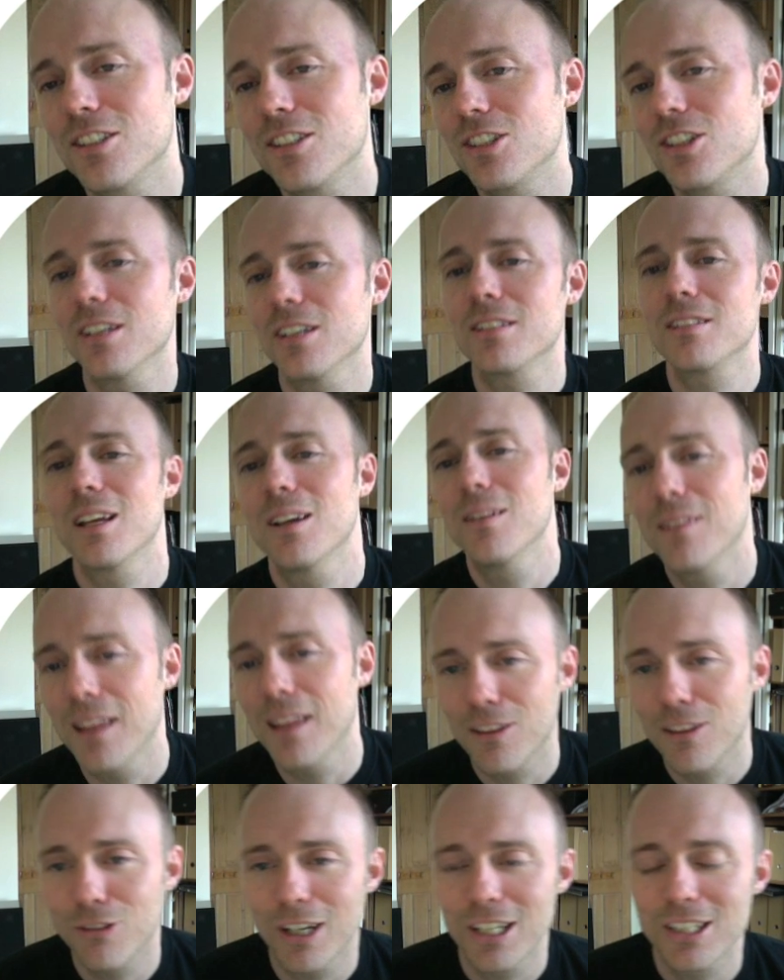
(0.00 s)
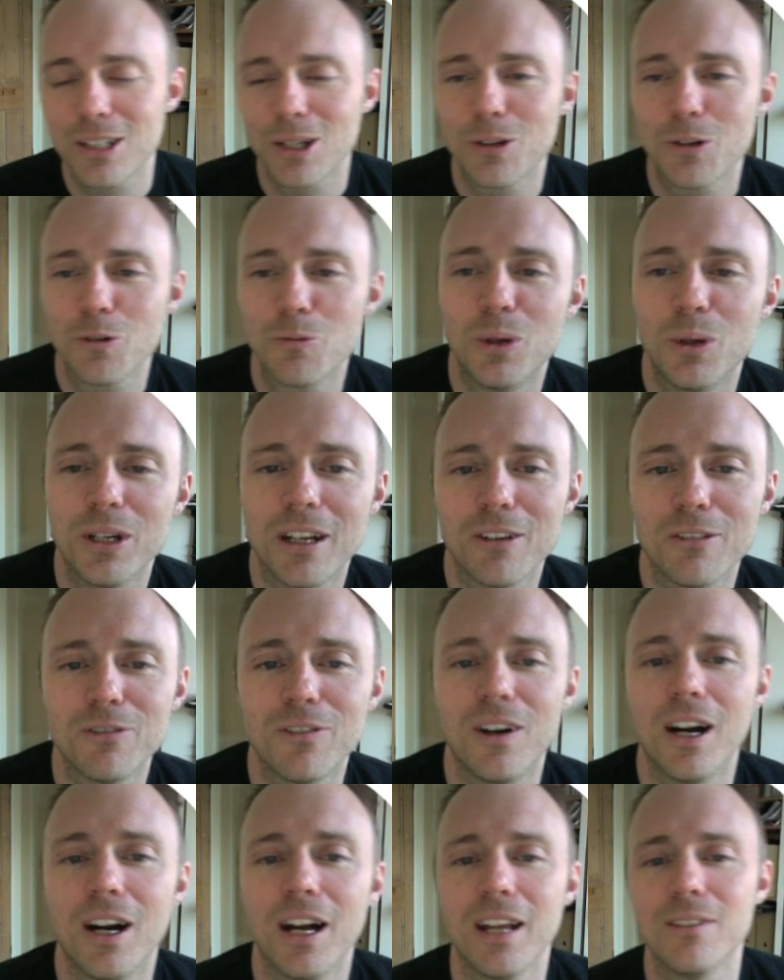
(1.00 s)
because it's just over that threshold of
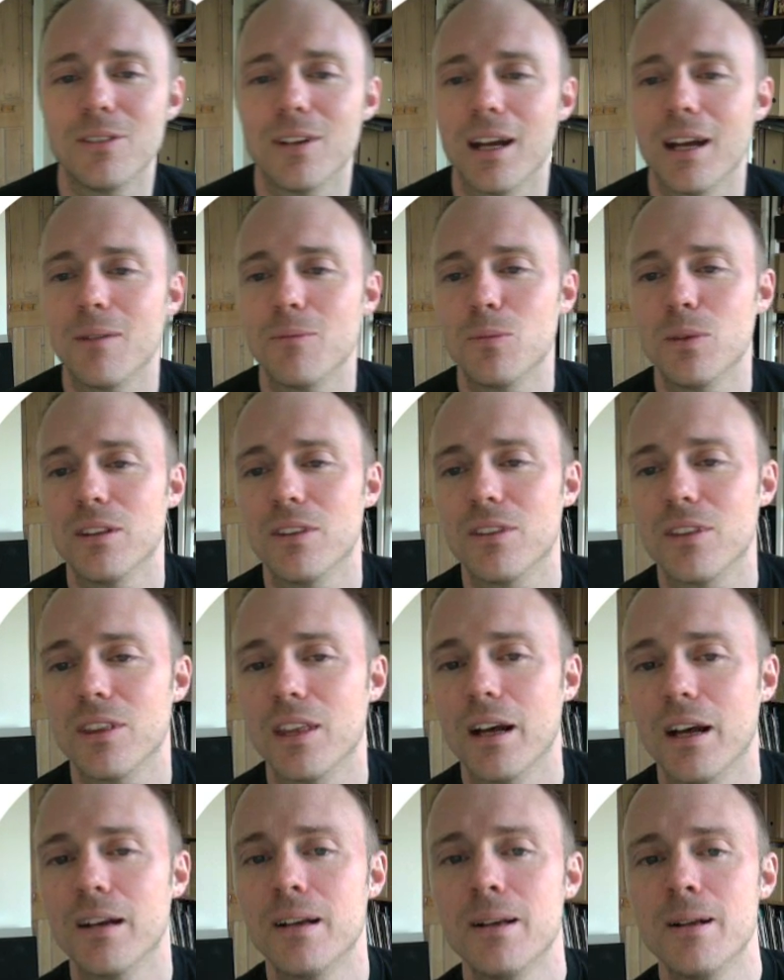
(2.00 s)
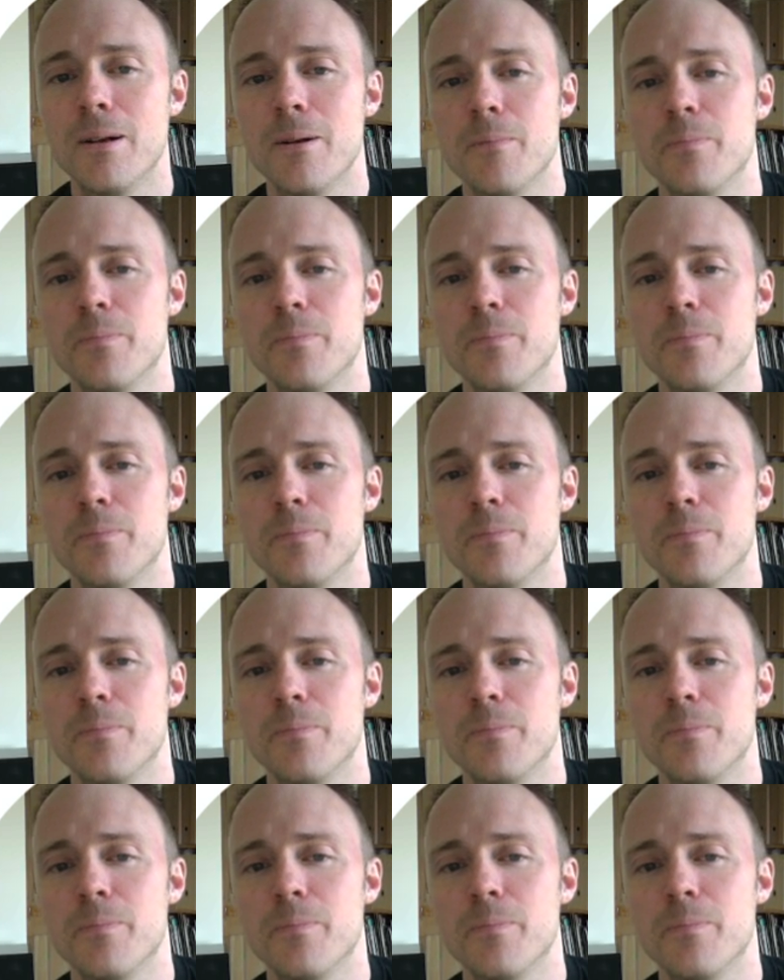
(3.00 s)
0.05, and with